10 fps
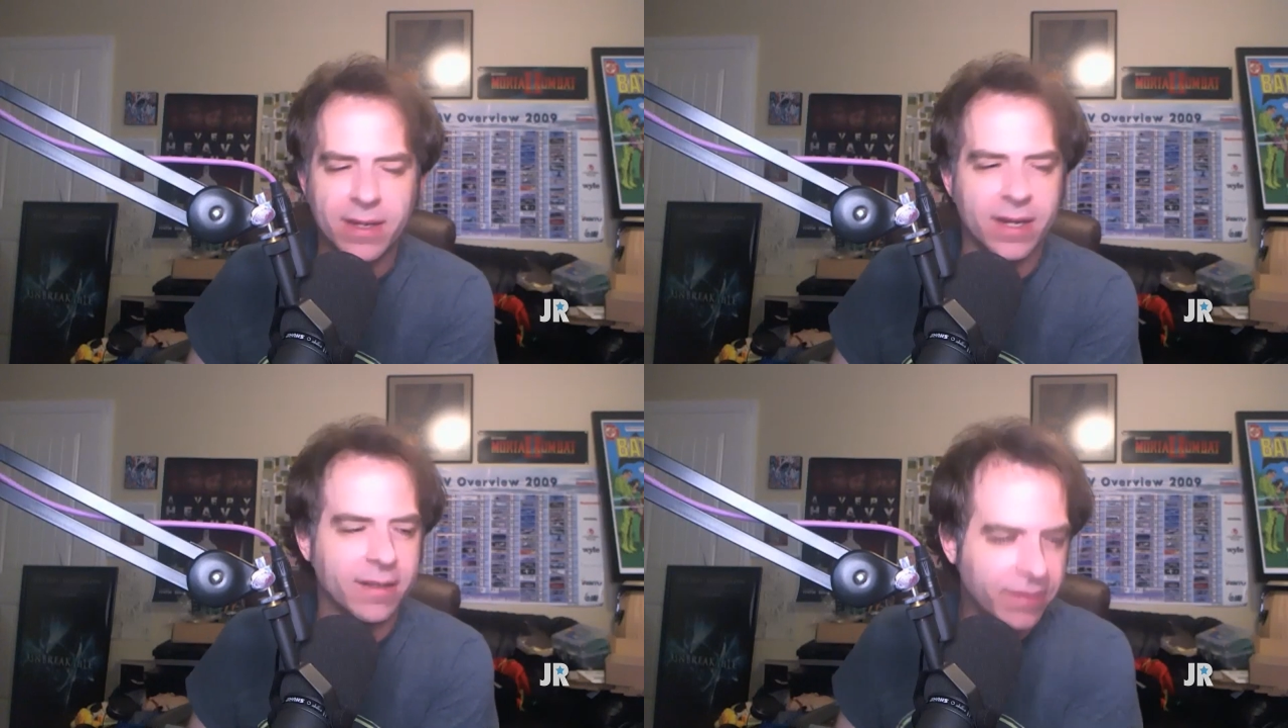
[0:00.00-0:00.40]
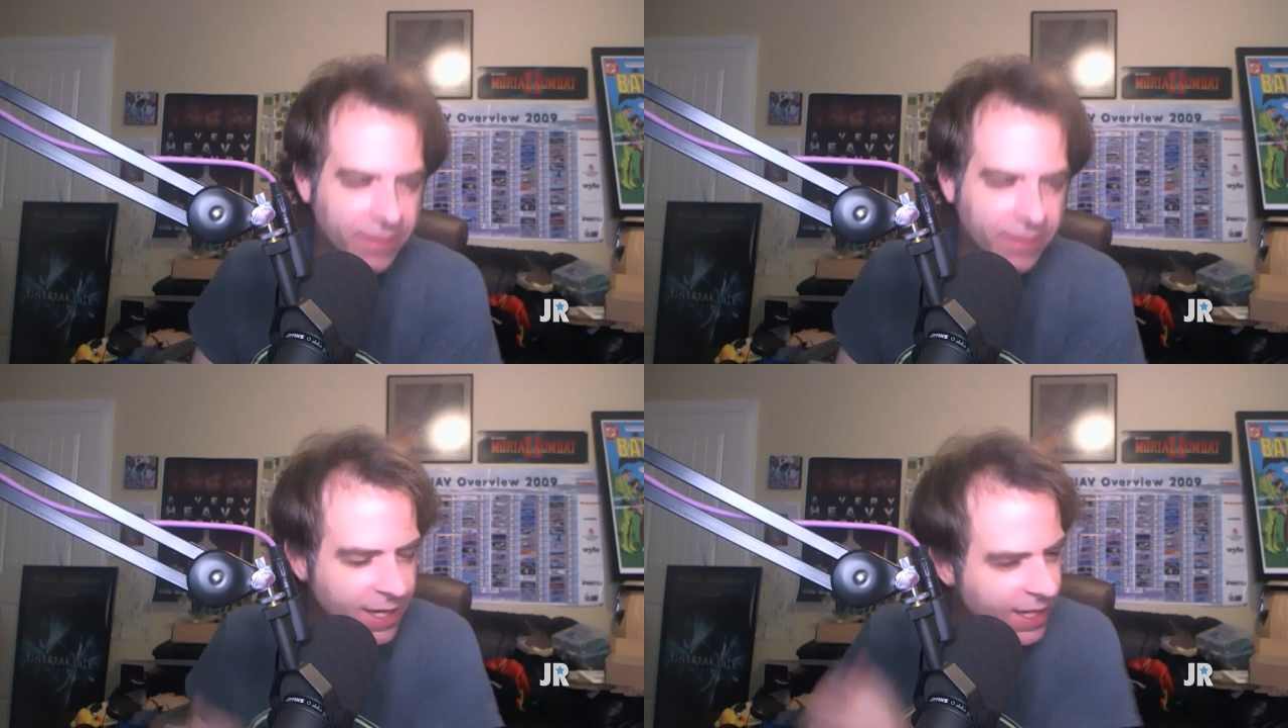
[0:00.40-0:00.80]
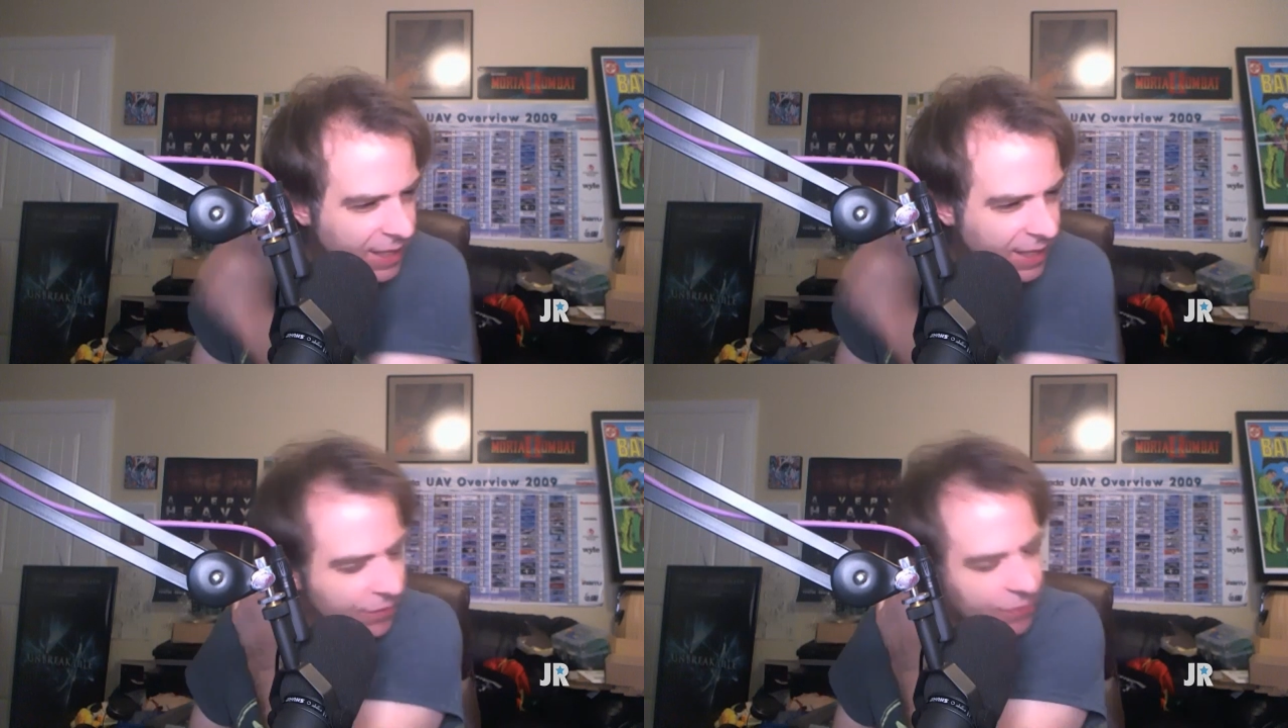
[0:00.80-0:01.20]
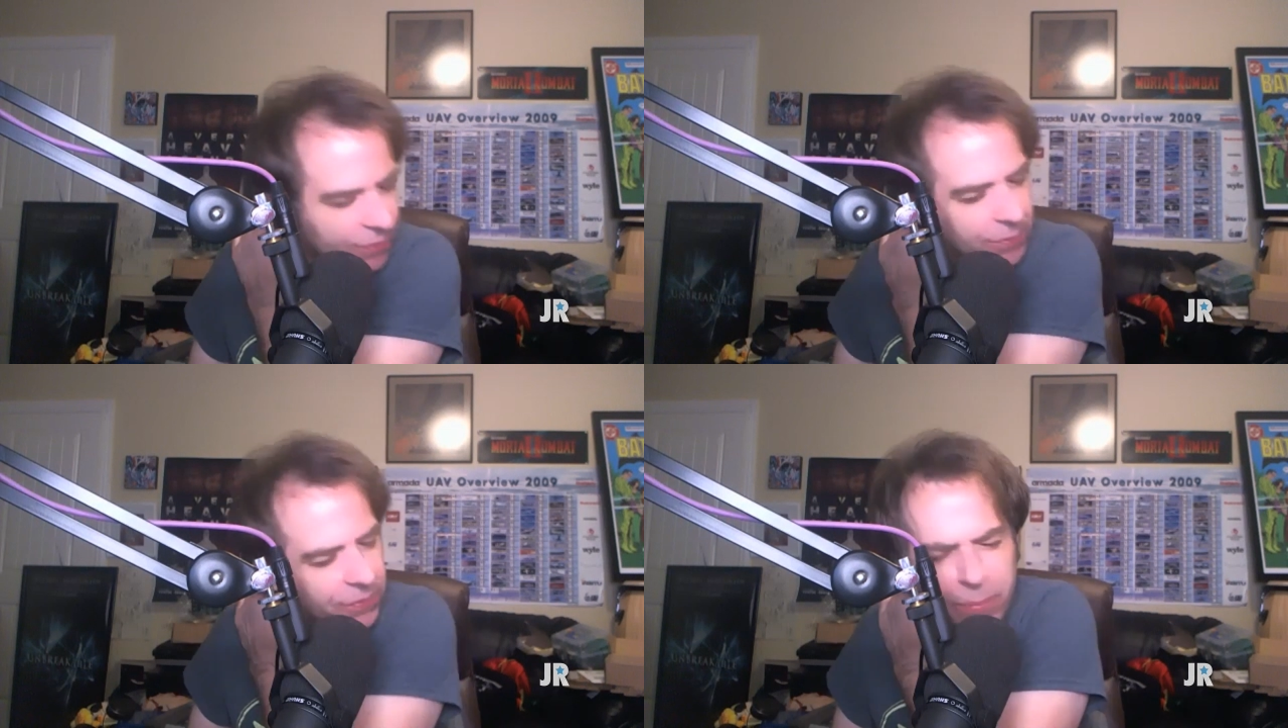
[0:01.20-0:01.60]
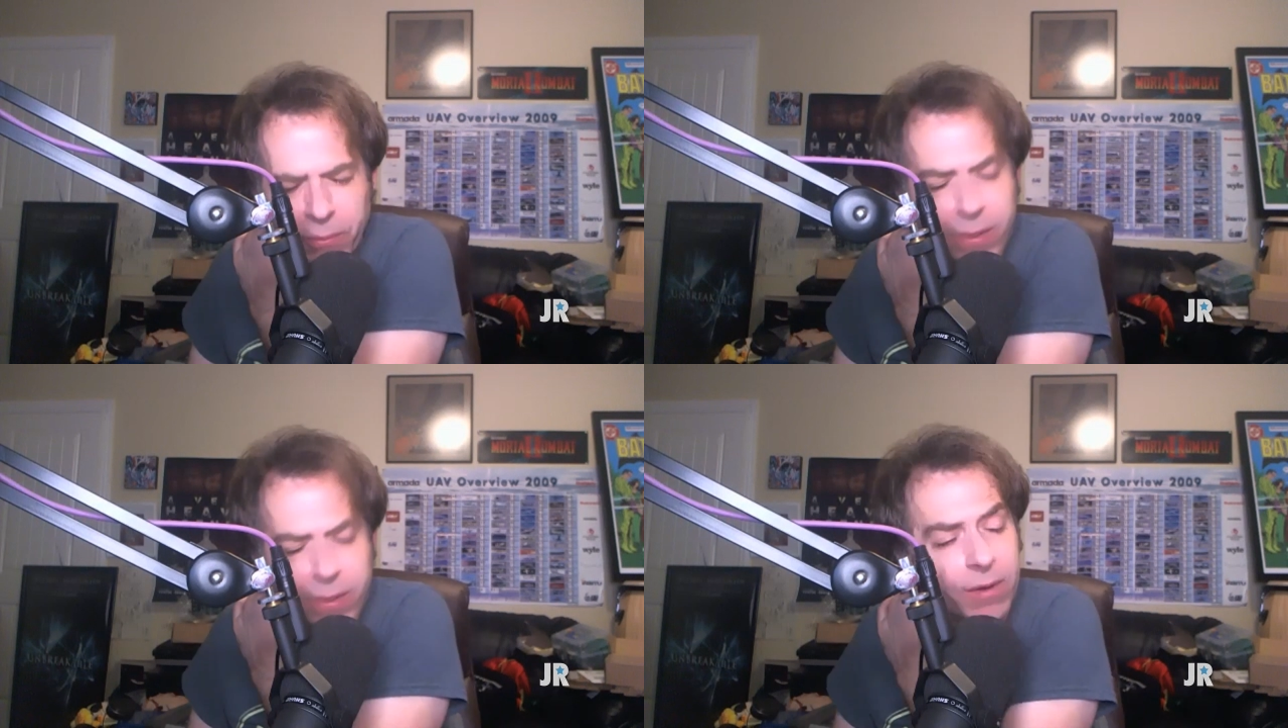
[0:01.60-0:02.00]
It's super
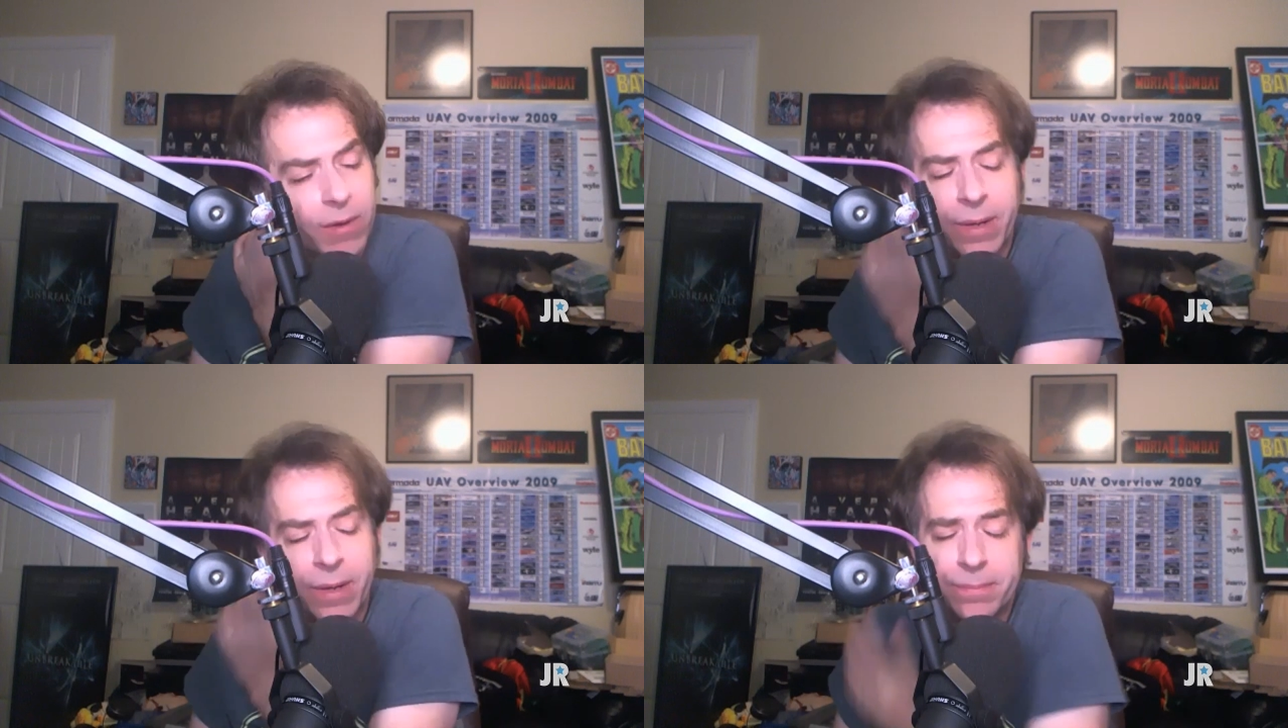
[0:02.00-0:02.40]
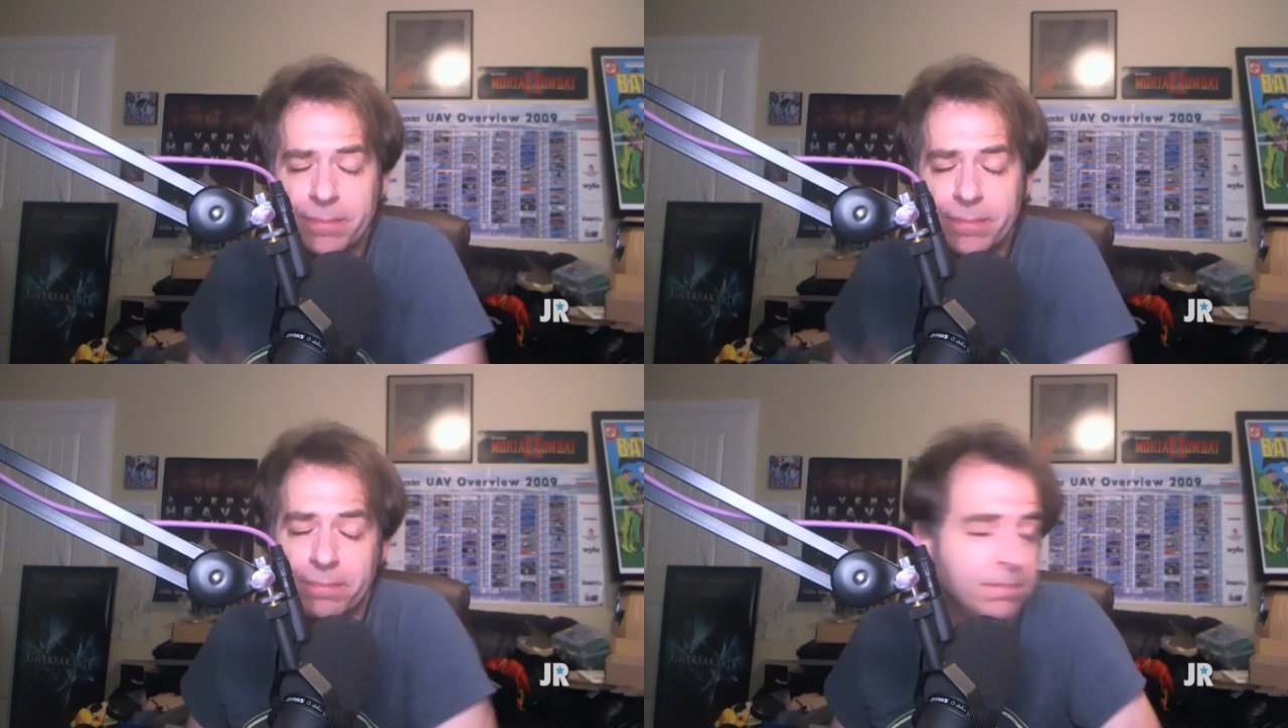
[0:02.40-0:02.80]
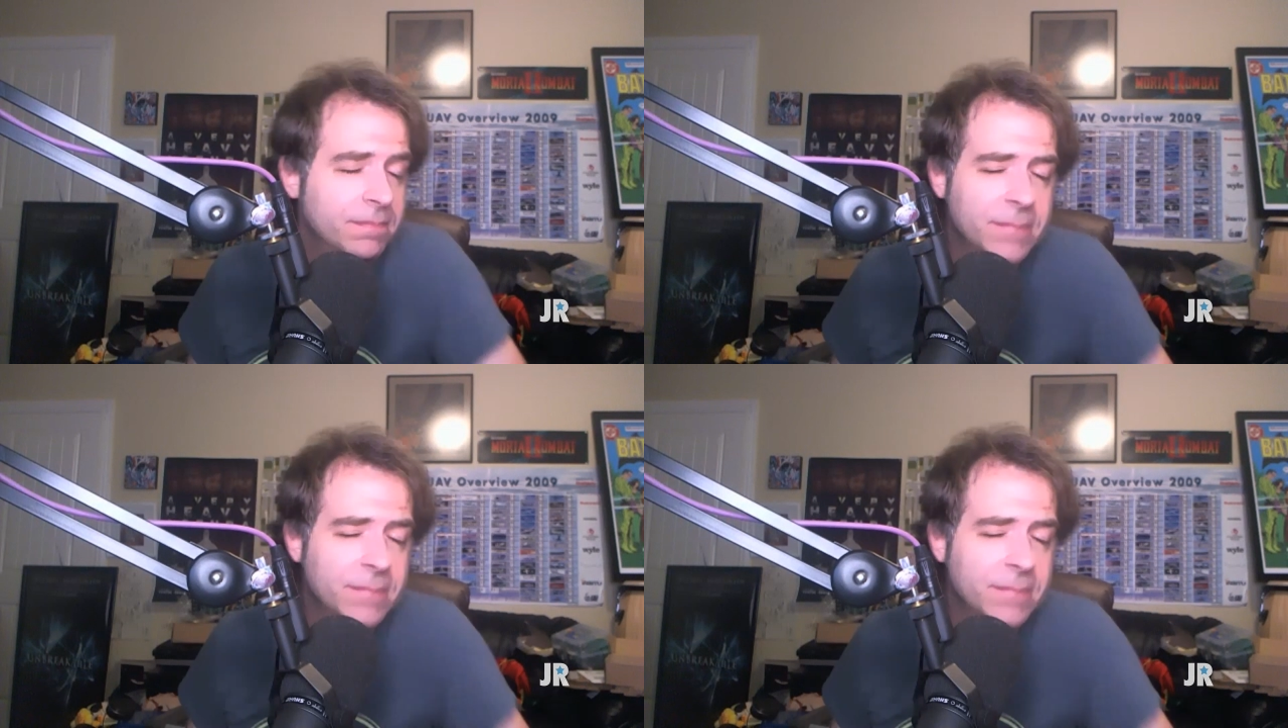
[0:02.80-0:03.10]
weird, but you know,